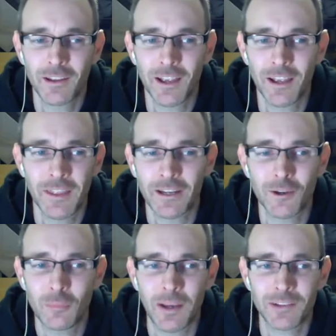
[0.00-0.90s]
And that
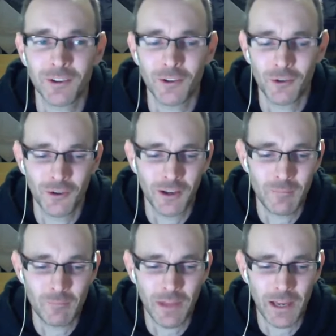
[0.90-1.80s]
goes back to,
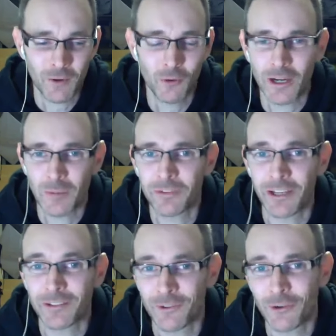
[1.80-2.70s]
it all comes
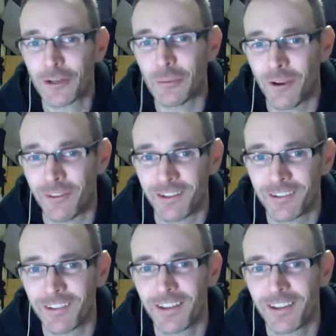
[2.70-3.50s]
down to talking about this.